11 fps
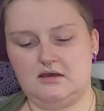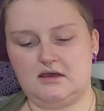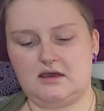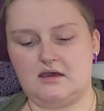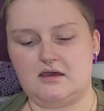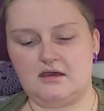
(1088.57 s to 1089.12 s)

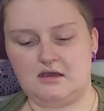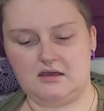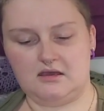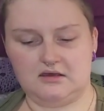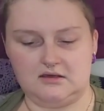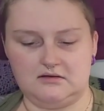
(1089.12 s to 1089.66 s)

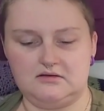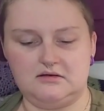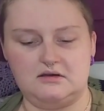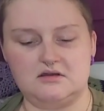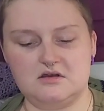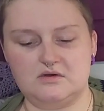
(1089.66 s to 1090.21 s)
I
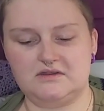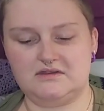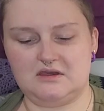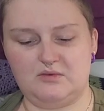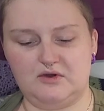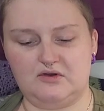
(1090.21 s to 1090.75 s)
know it's
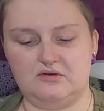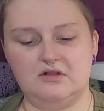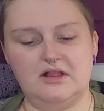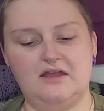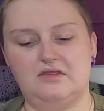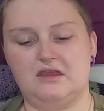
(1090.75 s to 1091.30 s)
typical
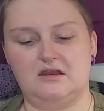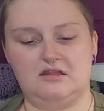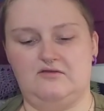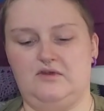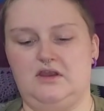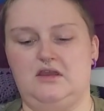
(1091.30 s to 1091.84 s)
at the end of the
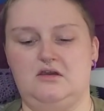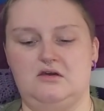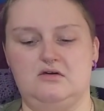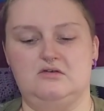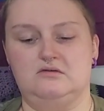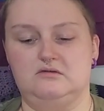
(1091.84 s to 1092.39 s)

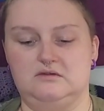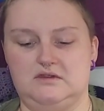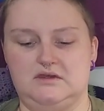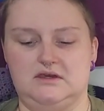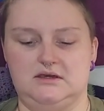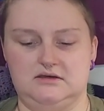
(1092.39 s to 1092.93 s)
video to,